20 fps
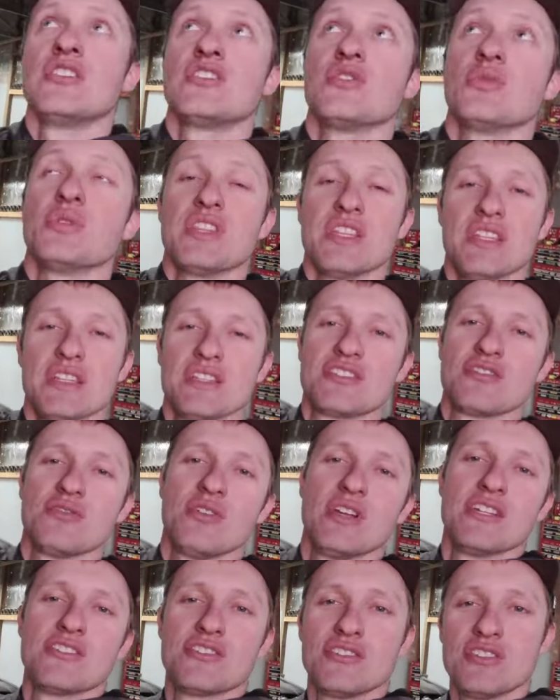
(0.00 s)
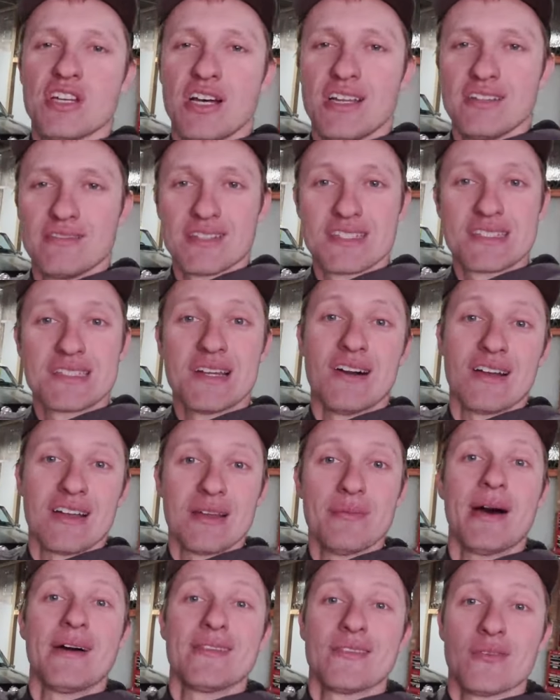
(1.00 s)
So with the insulation done, let's
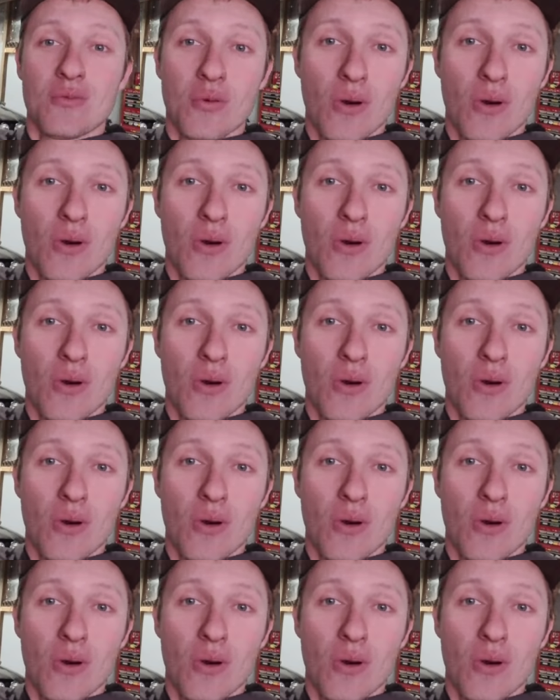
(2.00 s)
talk about the